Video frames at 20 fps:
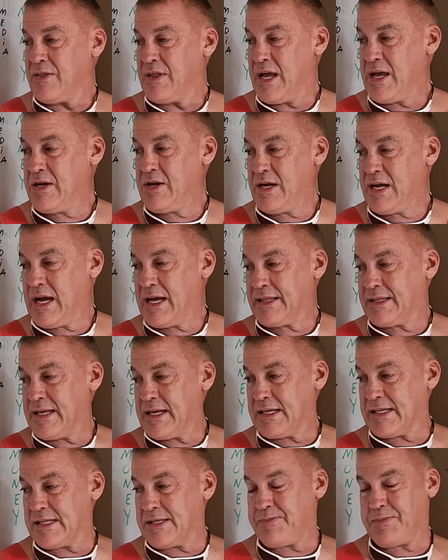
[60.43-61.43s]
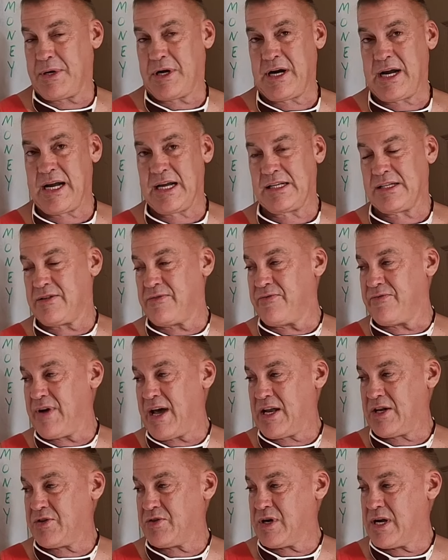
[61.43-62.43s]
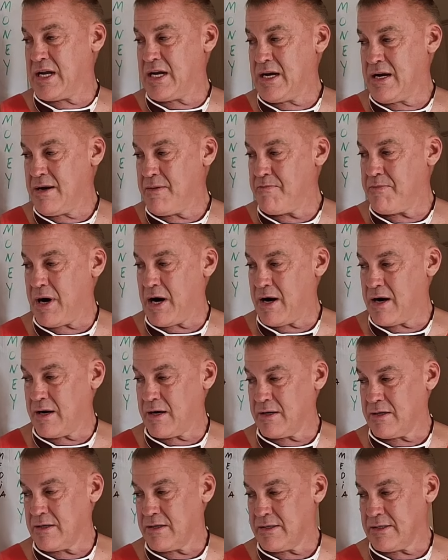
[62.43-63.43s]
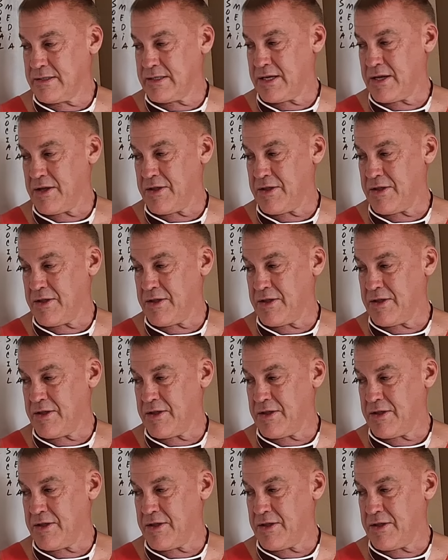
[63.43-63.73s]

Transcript: Then you got the experienced veteran bar girls,